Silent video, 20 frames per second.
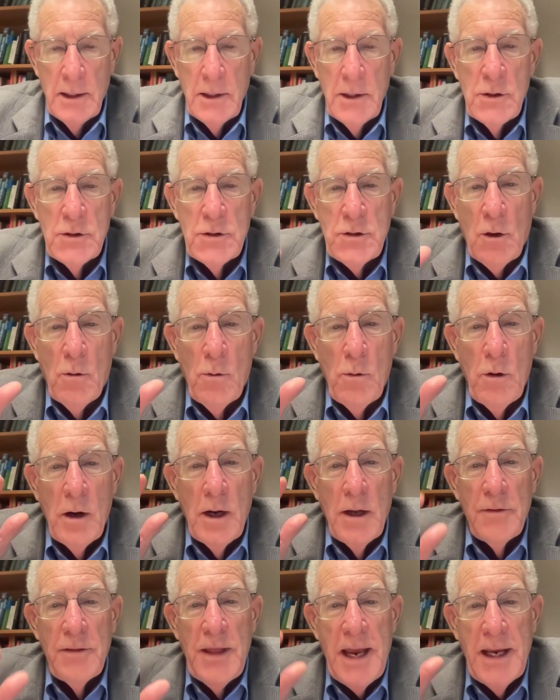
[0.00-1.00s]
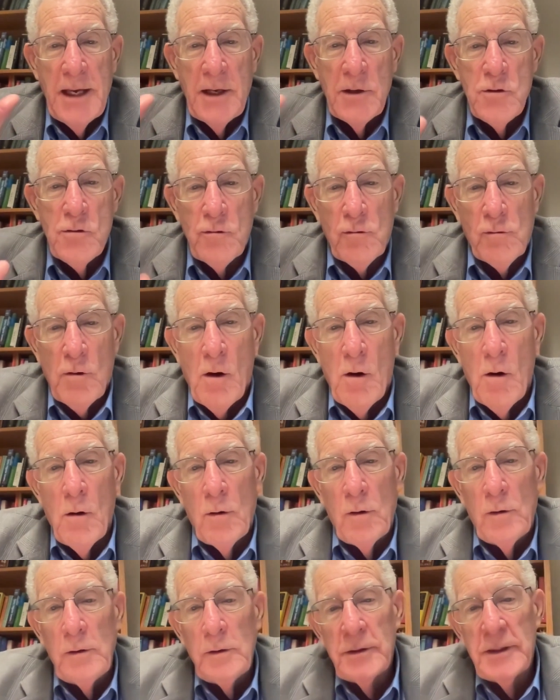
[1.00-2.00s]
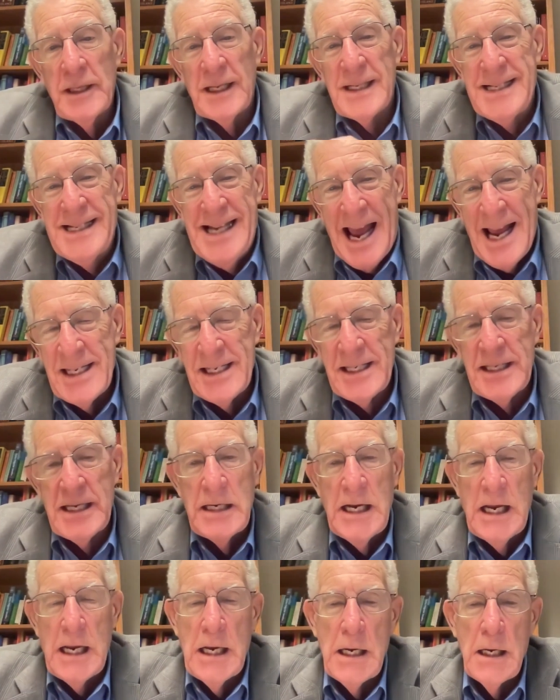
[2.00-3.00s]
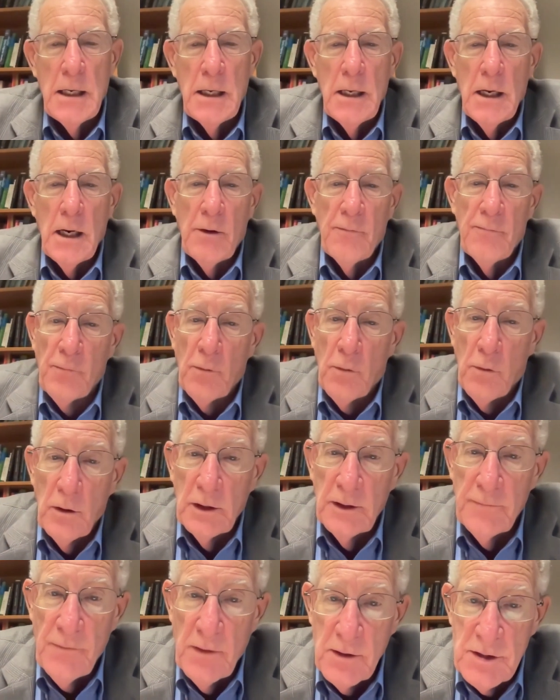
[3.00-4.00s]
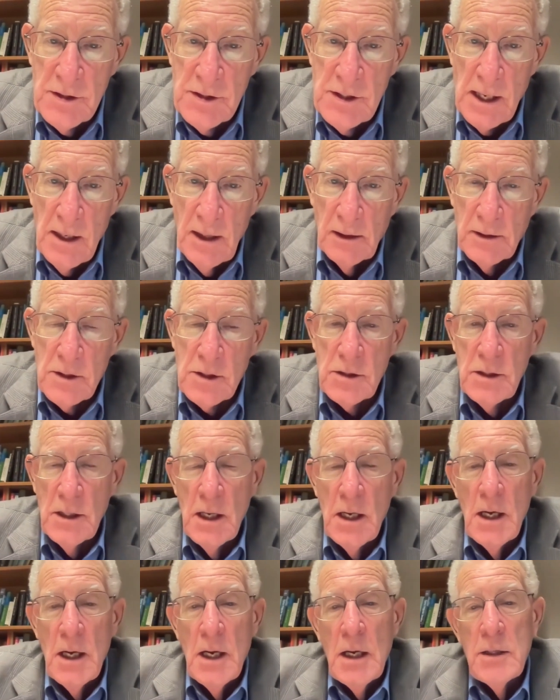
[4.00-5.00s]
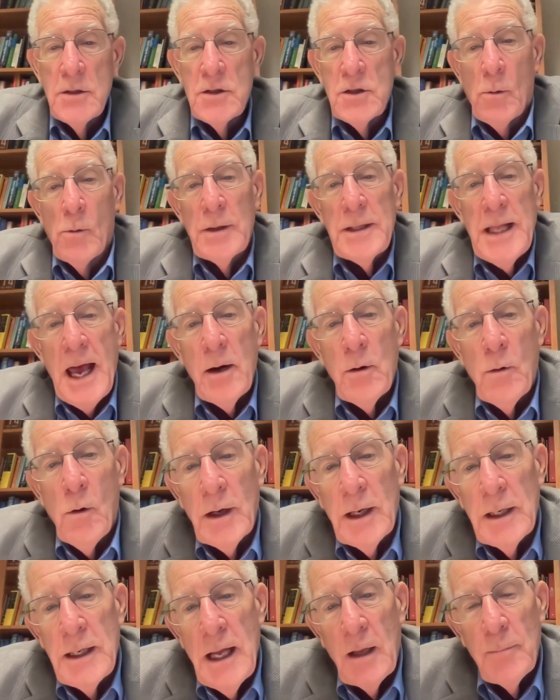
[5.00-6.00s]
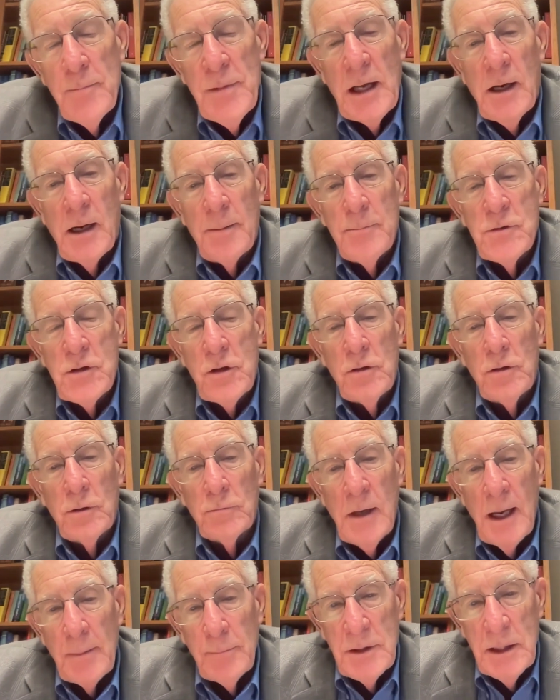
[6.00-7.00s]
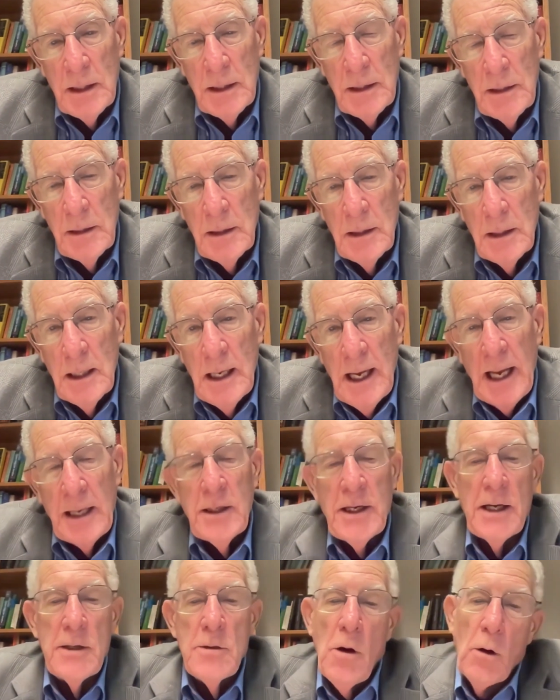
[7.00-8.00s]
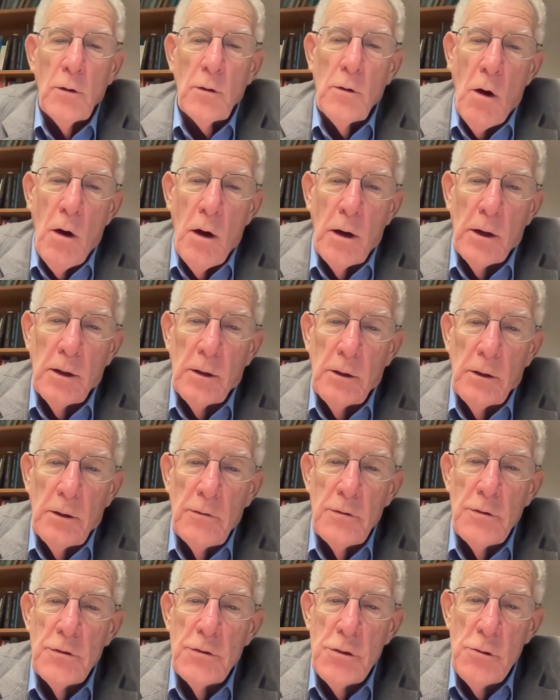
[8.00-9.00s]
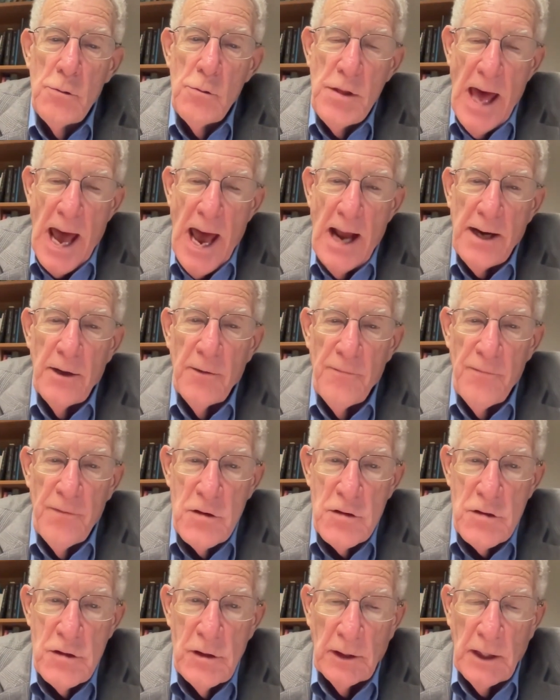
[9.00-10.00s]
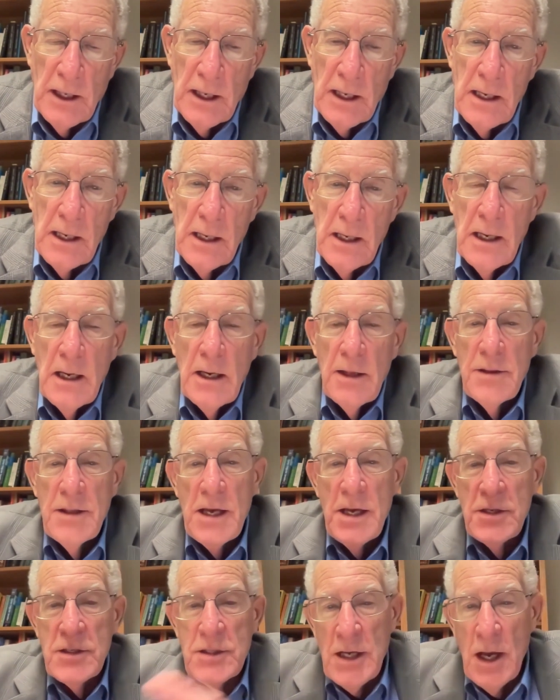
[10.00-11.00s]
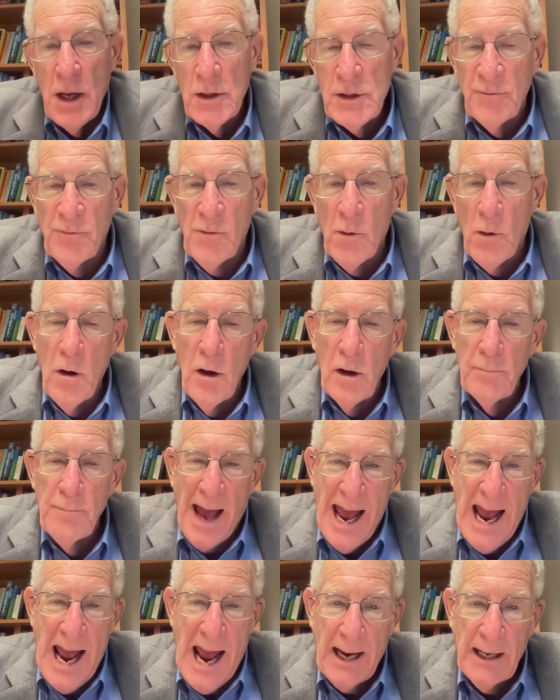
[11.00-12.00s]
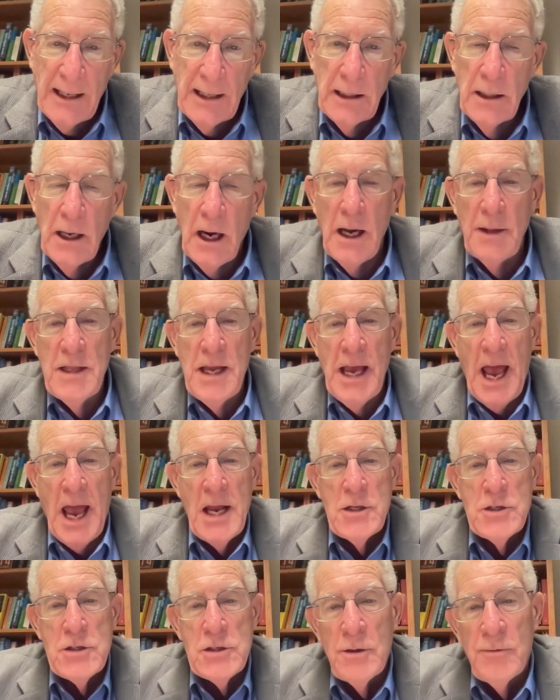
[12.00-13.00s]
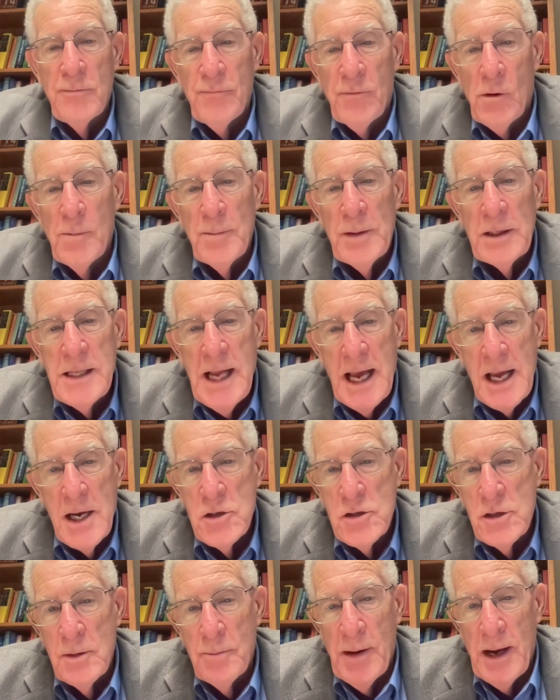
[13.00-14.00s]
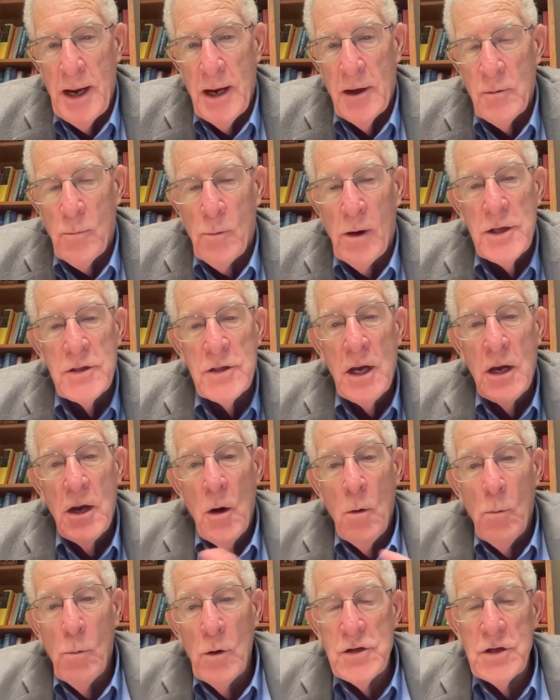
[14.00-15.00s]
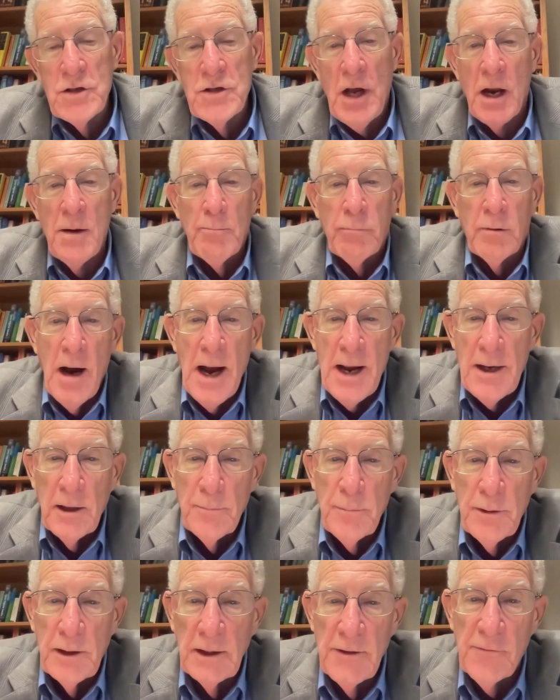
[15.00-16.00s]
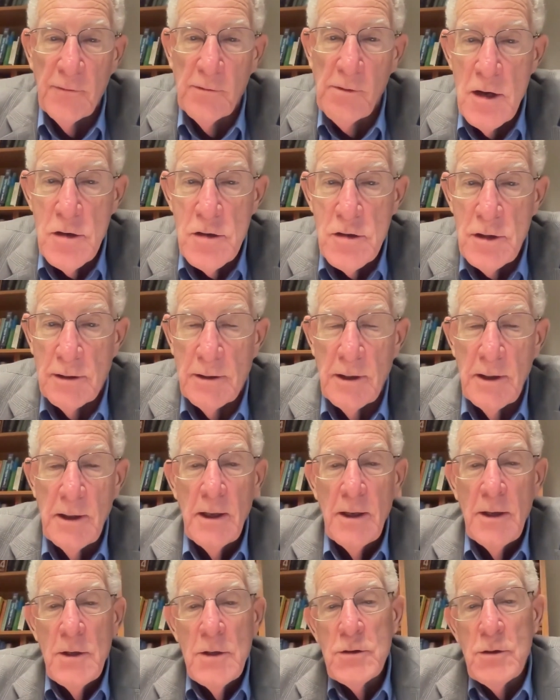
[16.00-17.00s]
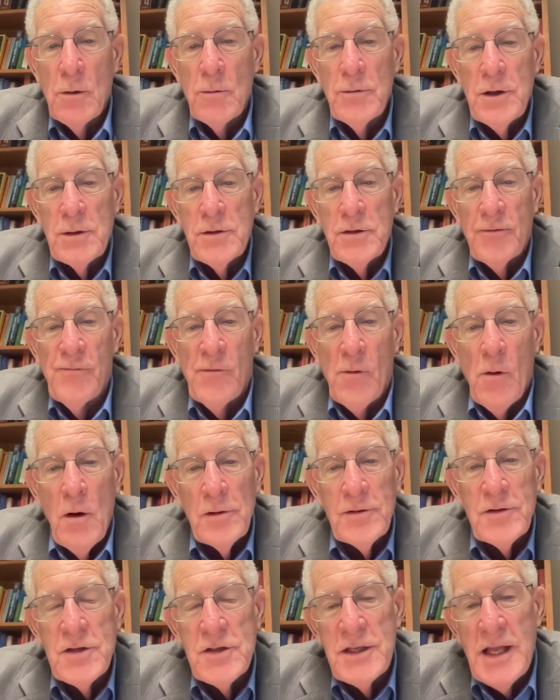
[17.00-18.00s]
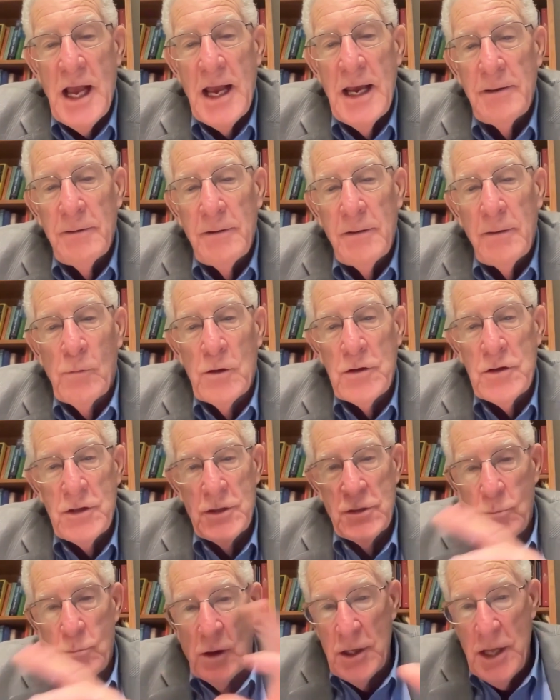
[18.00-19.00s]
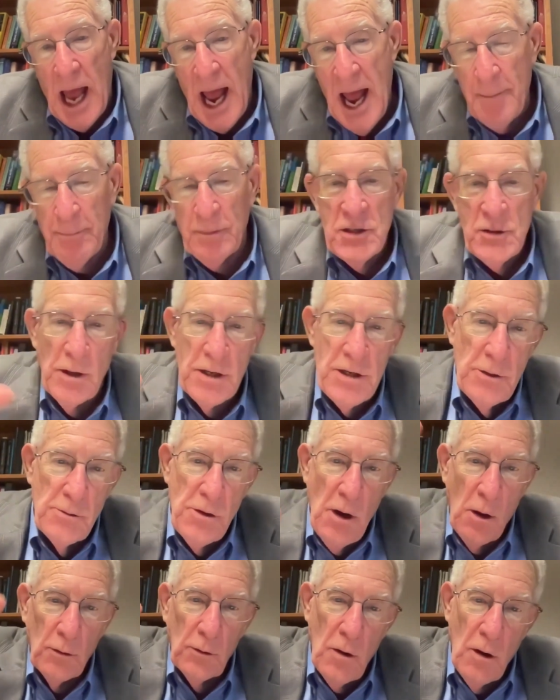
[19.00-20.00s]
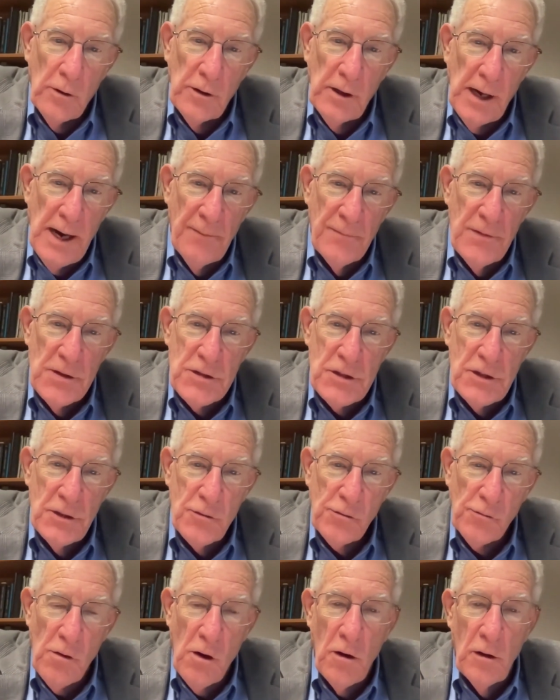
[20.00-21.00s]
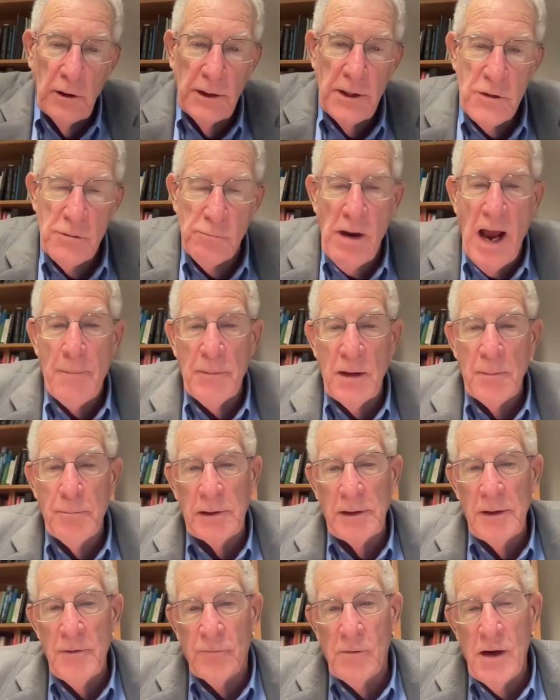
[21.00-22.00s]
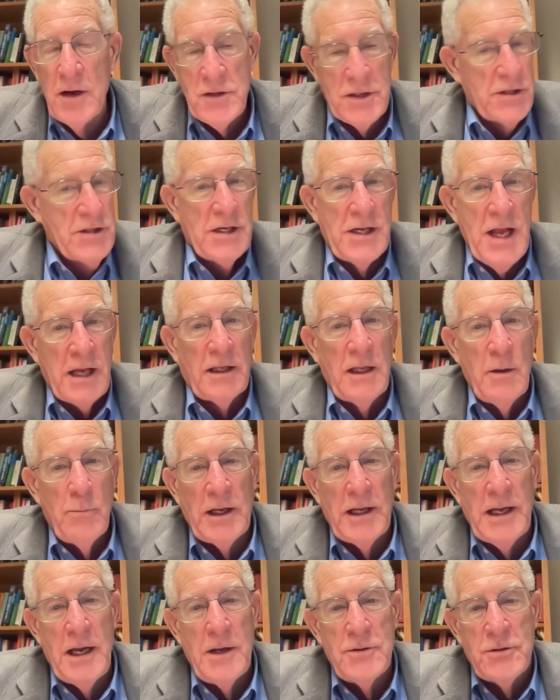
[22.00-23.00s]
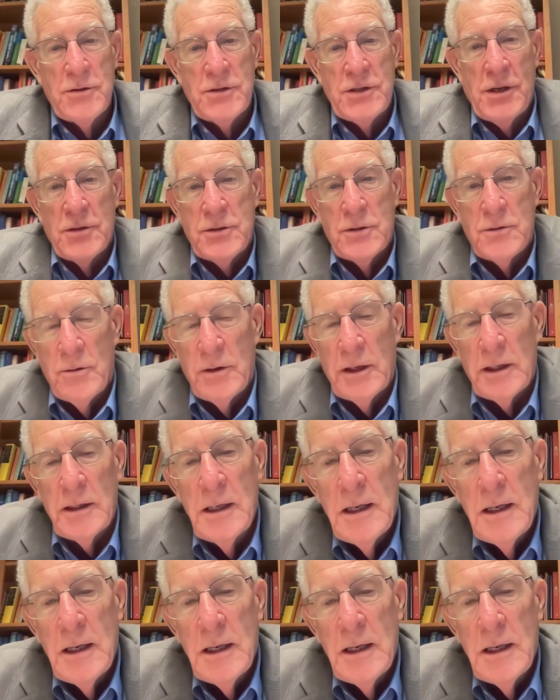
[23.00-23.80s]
So they control the destiny of all of our cells. So when that organelle becomes corrupted and can no longer do that efficiently, these cells fall back on the ancient fermentation pathways, which is unbridled proliferation. So the default state, which is what happens when you no longer have this control, is rapid proliferation. It's exactly what cancer cells are doing.